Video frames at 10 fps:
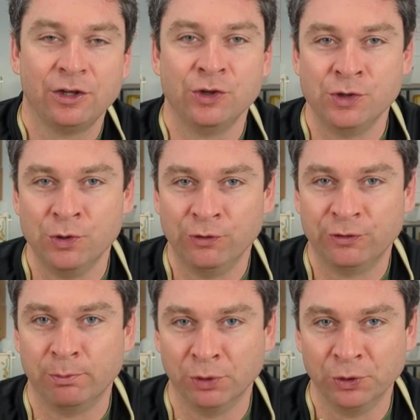You
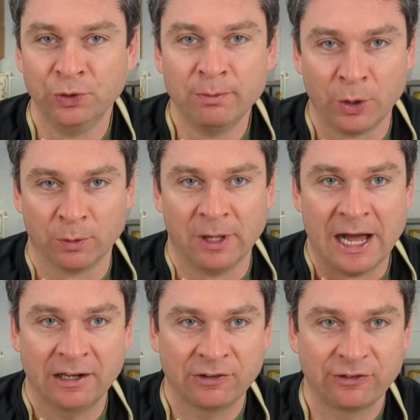used blue motor
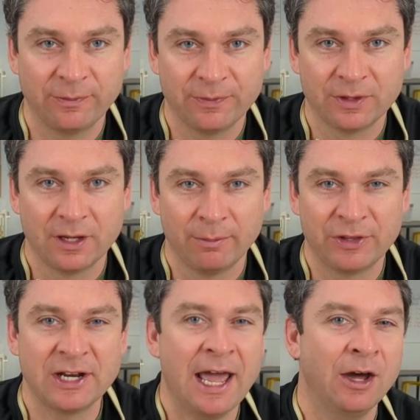blocks,
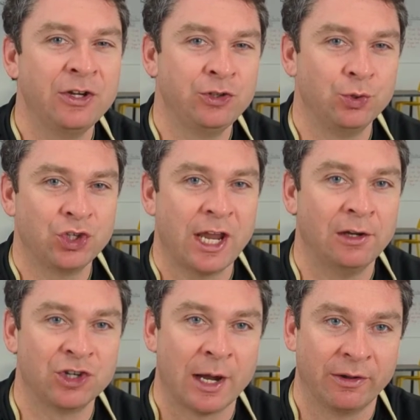but then how did you
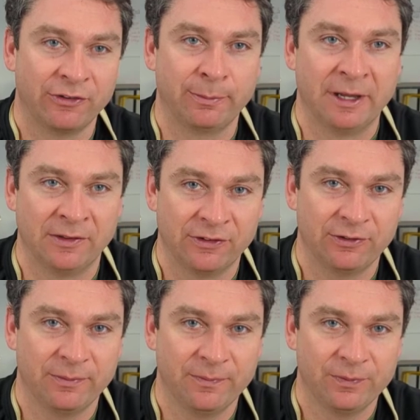change how it spins?